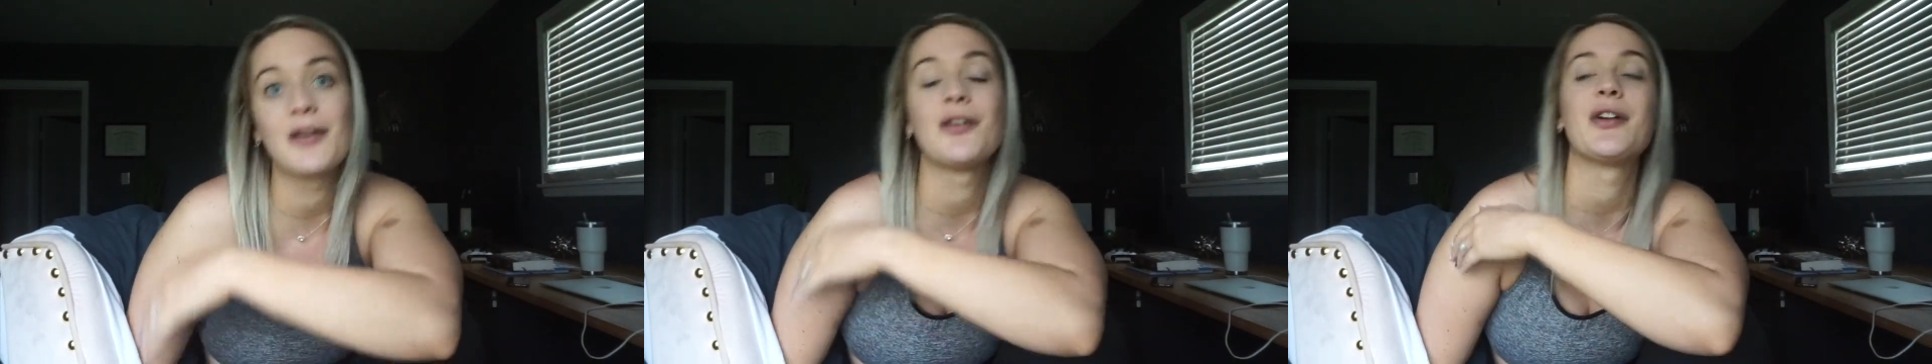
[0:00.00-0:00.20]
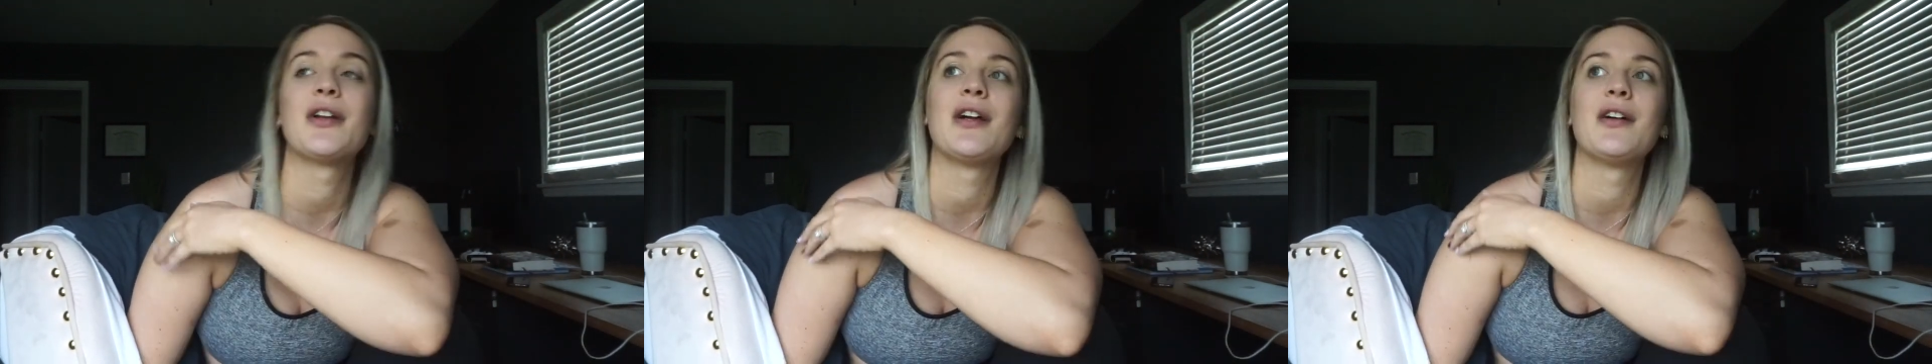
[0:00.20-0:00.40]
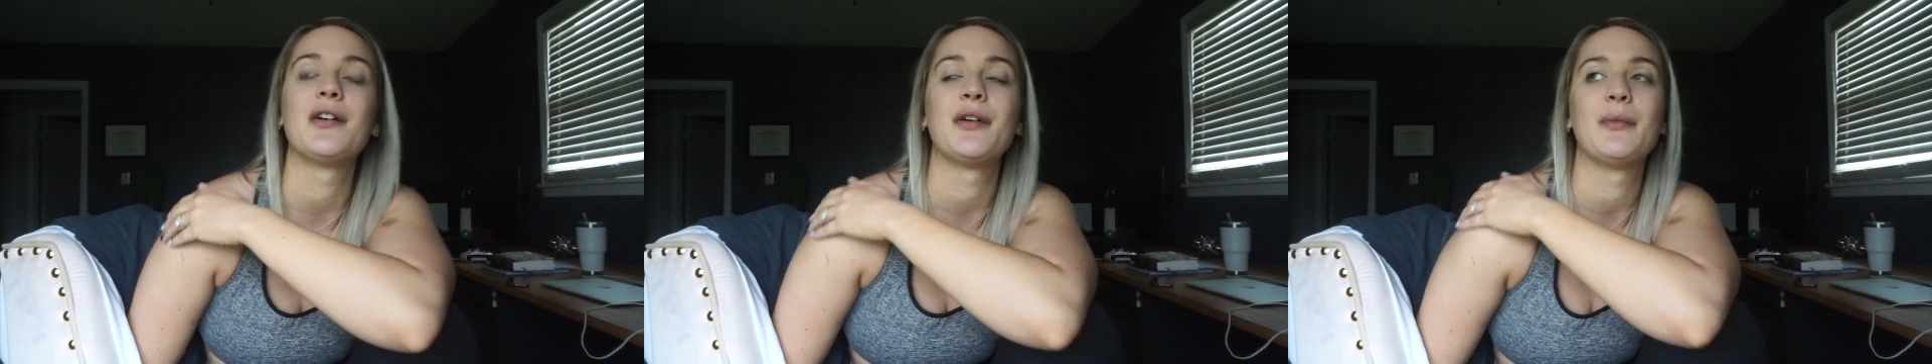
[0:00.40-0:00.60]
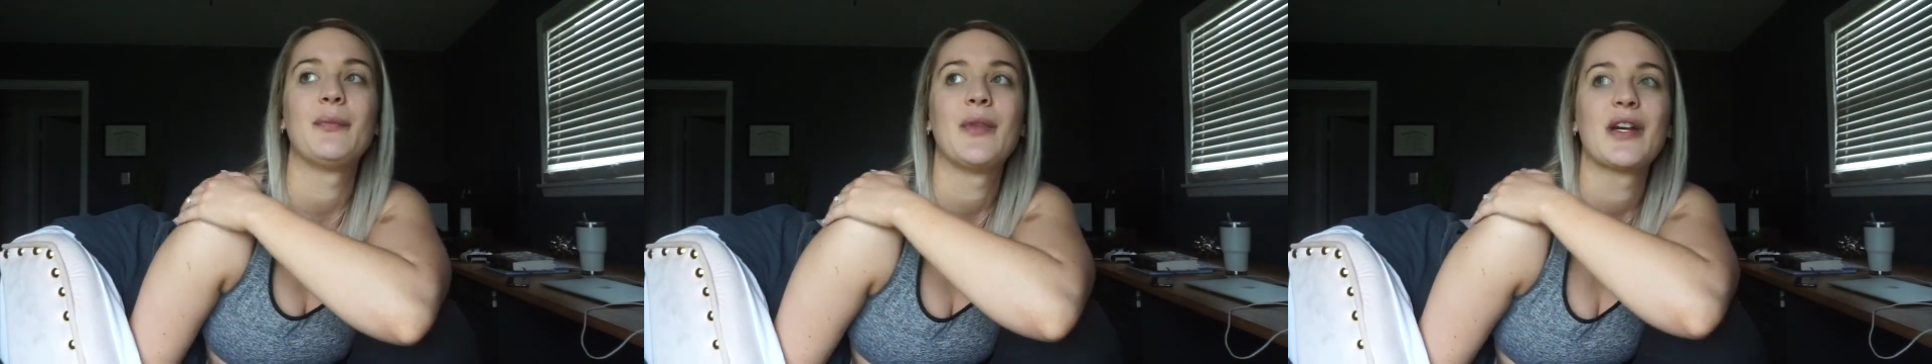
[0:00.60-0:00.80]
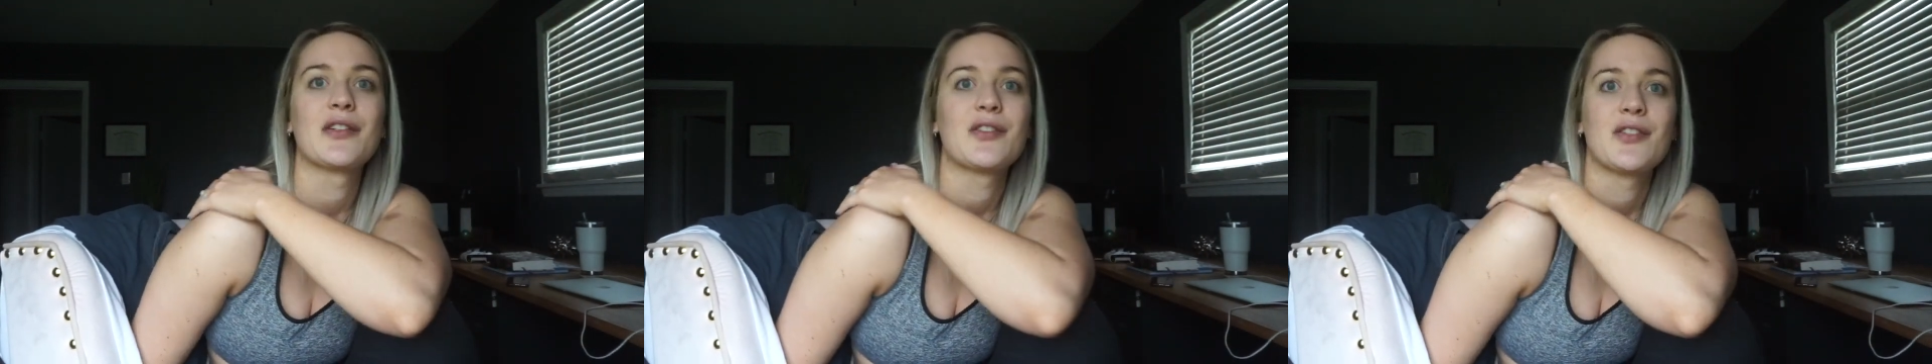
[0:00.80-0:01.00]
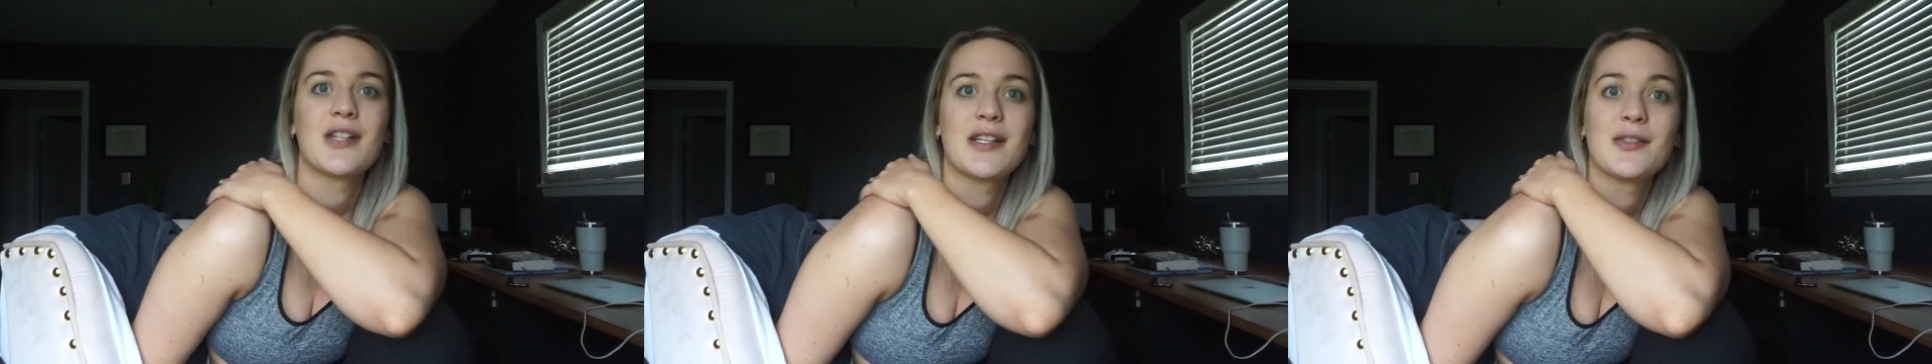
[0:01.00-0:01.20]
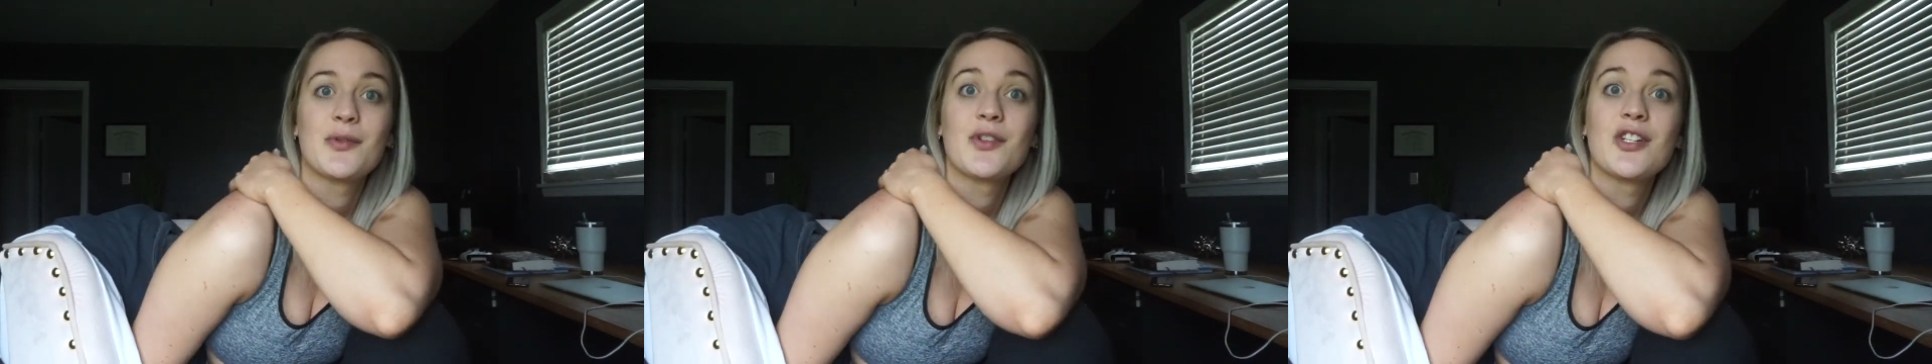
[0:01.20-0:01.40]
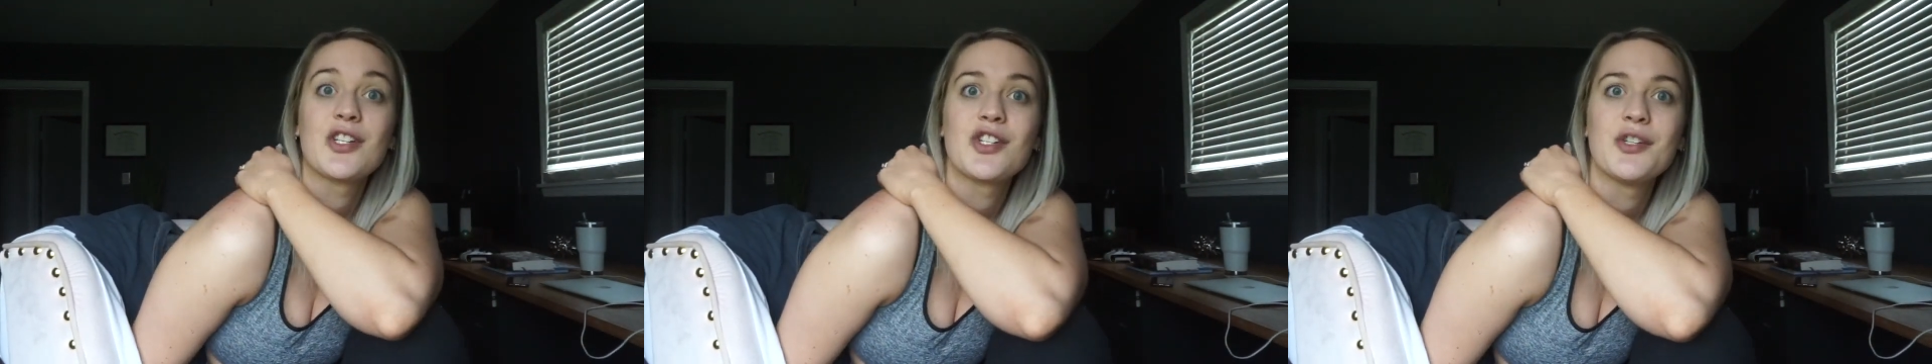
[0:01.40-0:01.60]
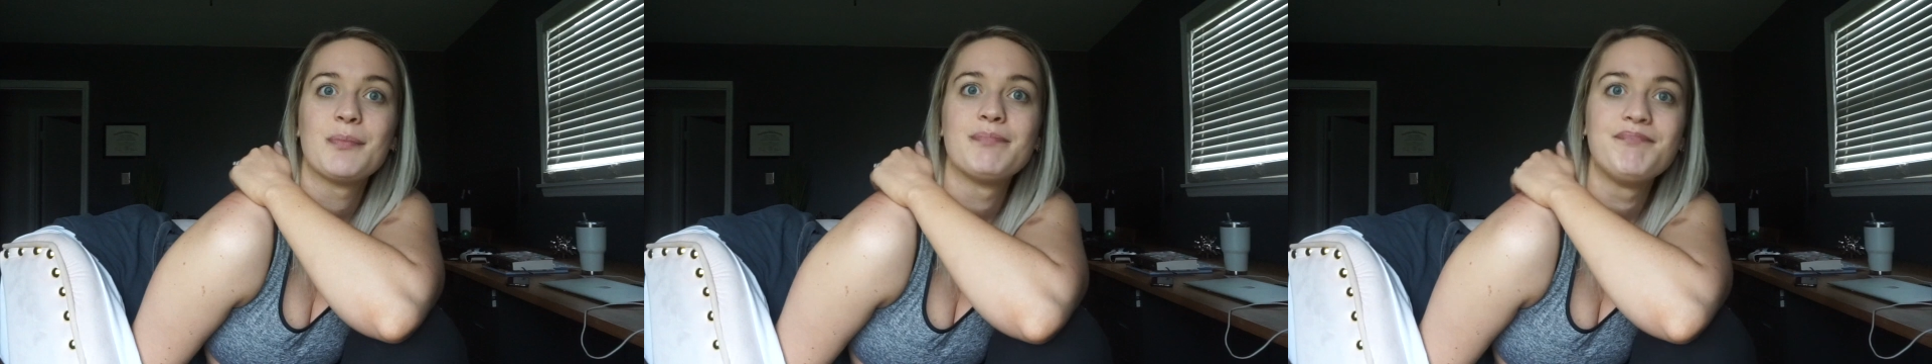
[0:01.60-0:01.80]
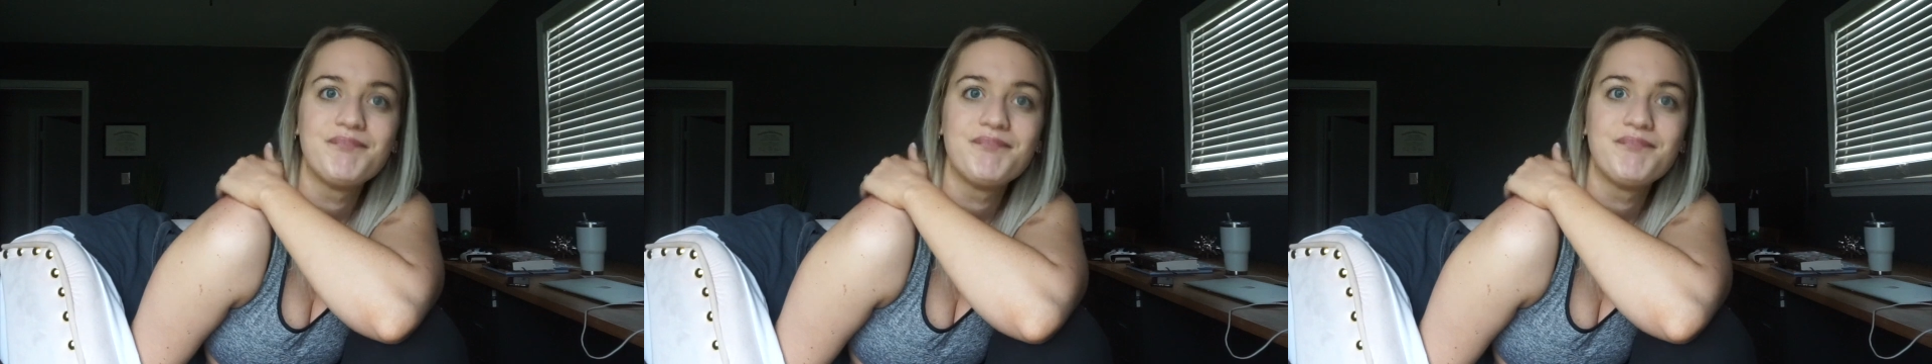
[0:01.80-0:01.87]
on exercise restriction.